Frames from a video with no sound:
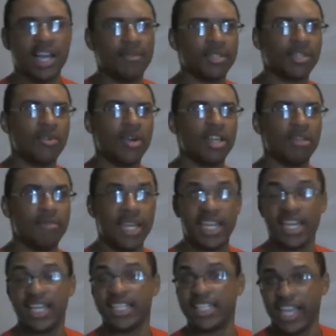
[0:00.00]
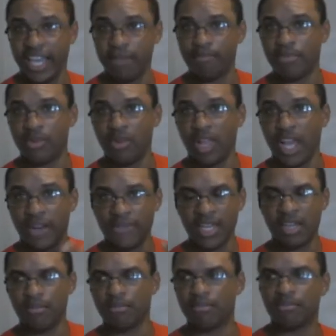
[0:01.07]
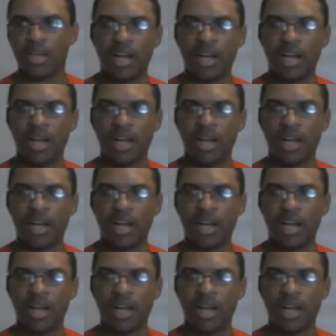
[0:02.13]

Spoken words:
I was going to make an example out of him.